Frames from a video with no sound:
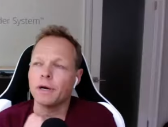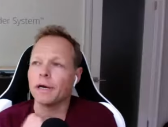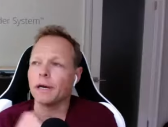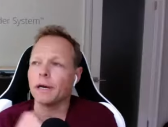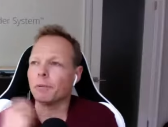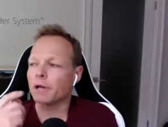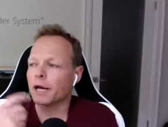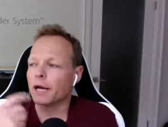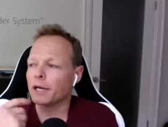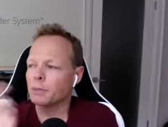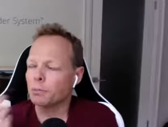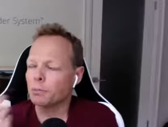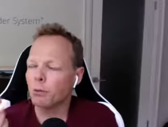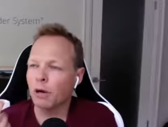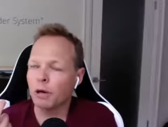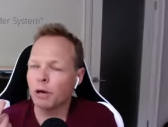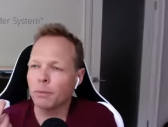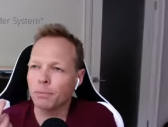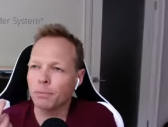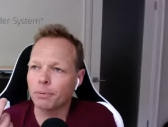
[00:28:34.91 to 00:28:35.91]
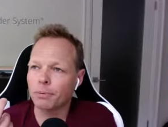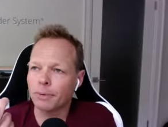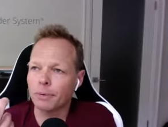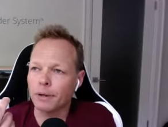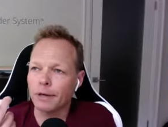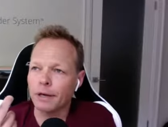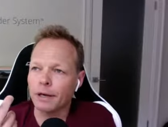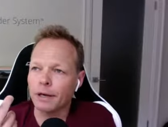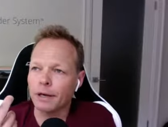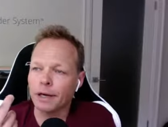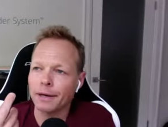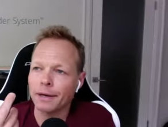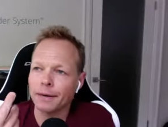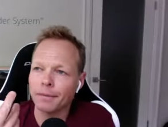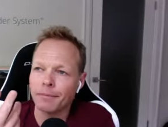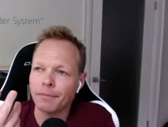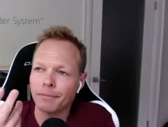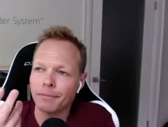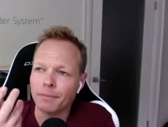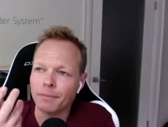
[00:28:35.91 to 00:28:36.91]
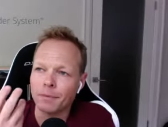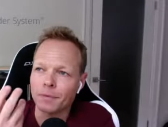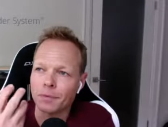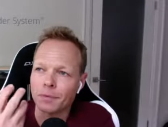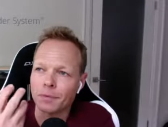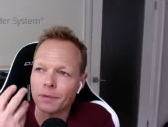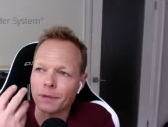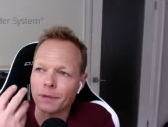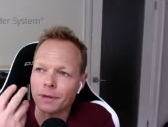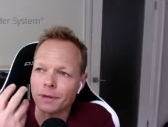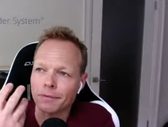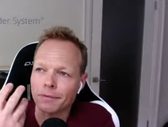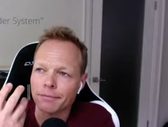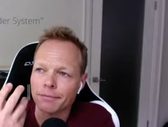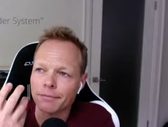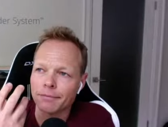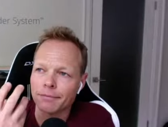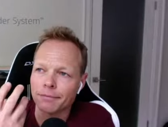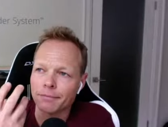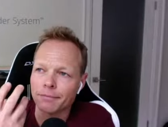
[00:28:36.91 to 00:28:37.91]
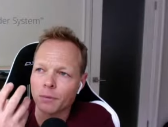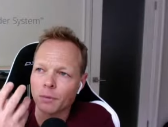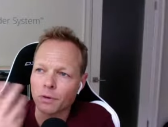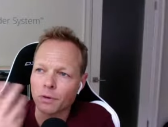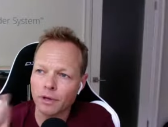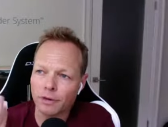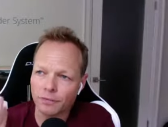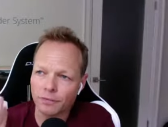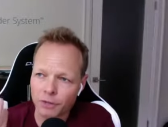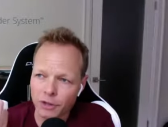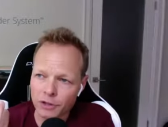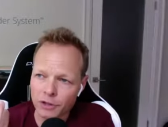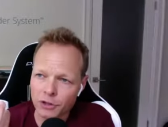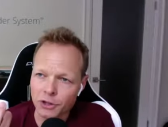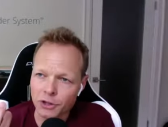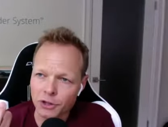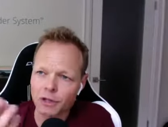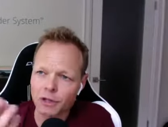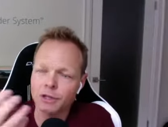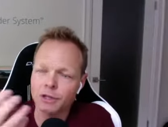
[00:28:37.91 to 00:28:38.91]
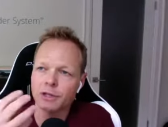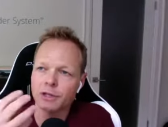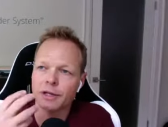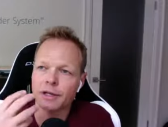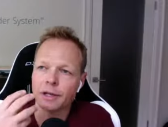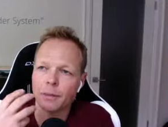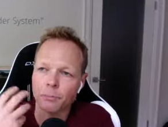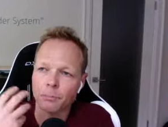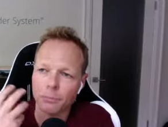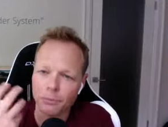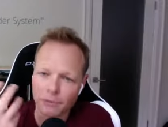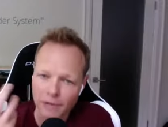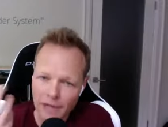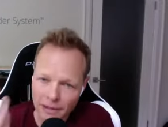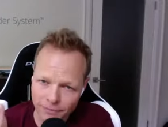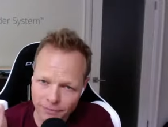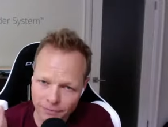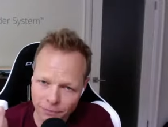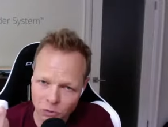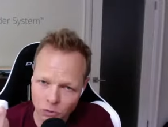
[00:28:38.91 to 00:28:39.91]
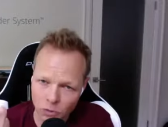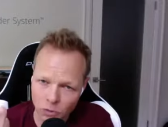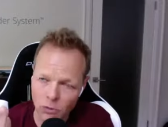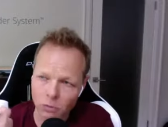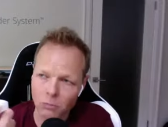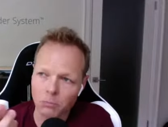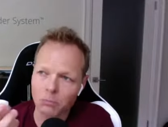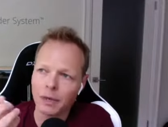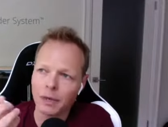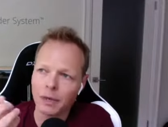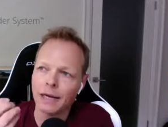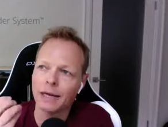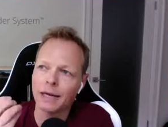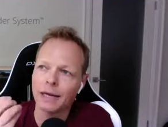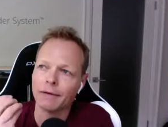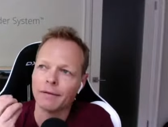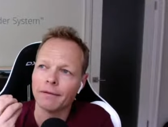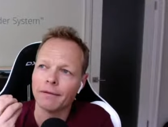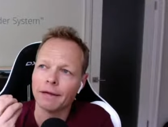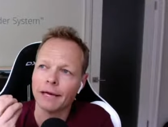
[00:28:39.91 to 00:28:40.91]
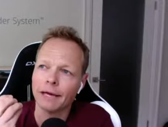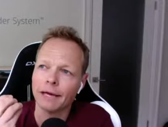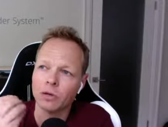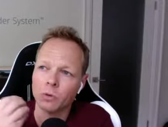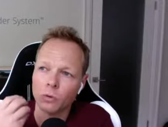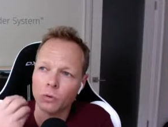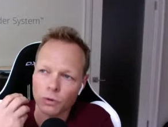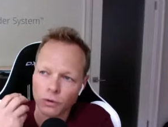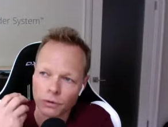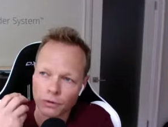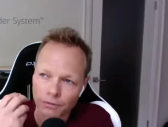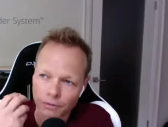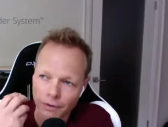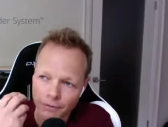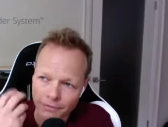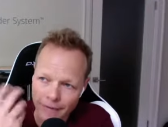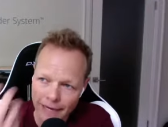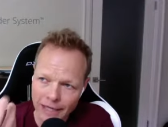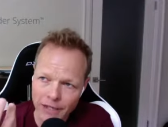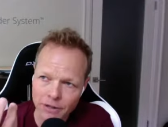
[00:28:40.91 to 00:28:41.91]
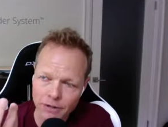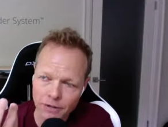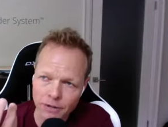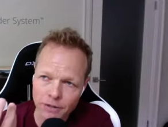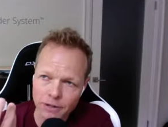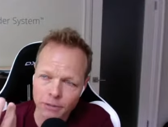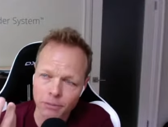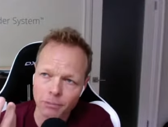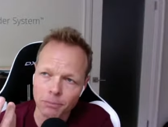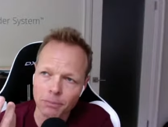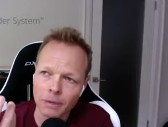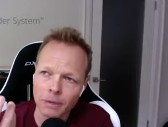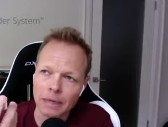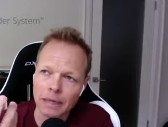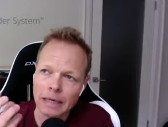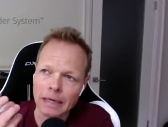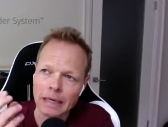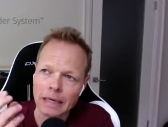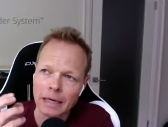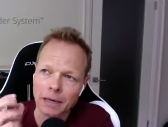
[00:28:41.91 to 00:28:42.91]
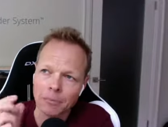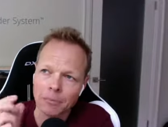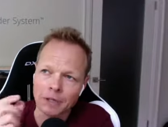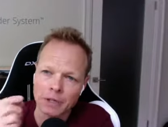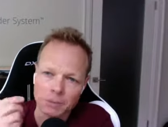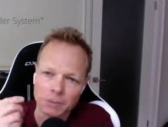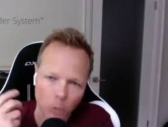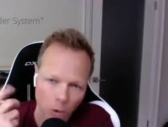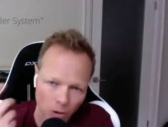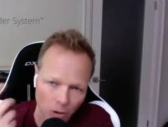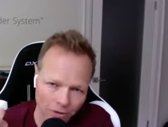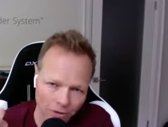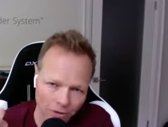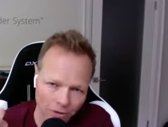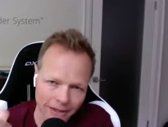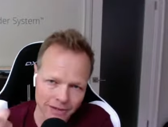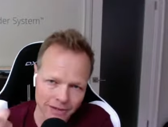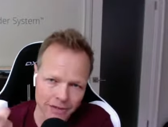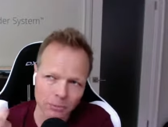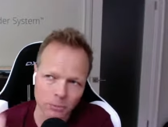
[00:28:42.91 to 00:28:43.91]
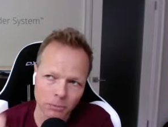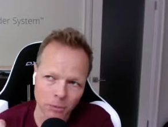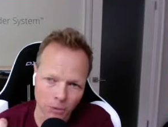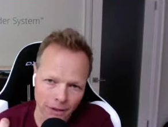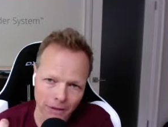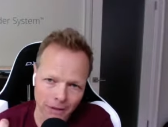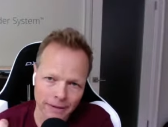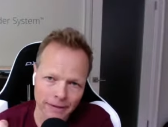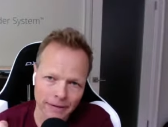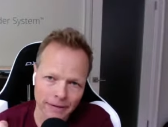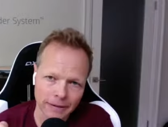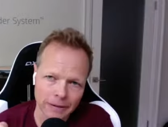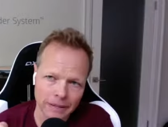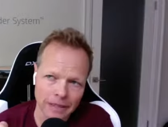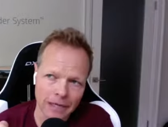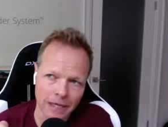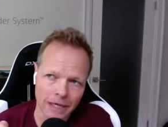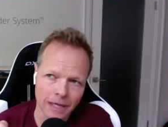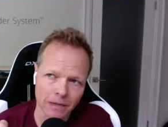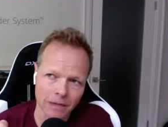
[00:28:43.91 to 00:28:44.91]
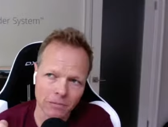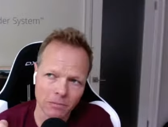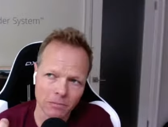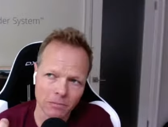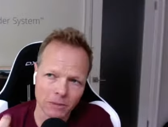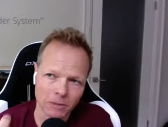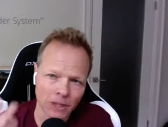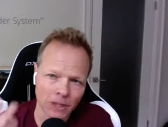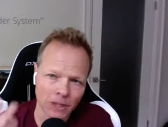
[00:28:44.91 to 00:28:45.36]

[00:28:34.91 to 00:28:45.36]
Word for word: I'm glad you brought up um, sort of the point of differentiation and the platform and mm-hmm. and your evangelism, uh, because part of that is the book. Um, yeah. Can